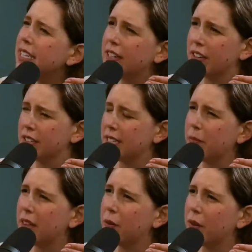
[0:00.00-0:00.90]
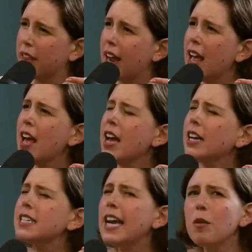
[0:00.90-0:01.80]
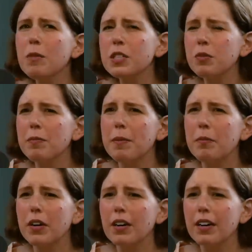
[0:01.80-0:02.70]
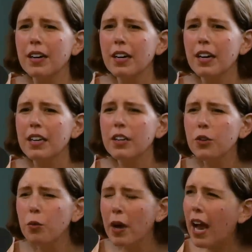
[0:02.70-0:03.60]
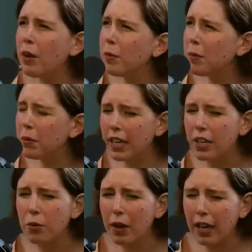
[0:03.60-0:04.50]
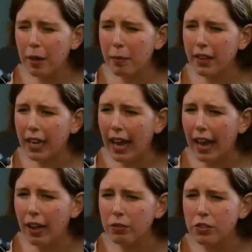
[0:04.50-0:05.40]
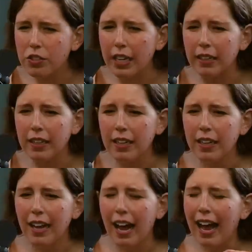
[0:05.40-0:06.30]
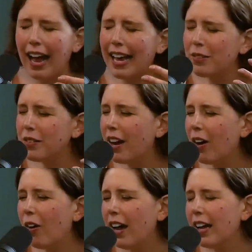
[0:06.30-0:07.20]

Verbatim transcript: ending or something where that because I almost remember you wait I remember like you waking up on the couch and I don't know.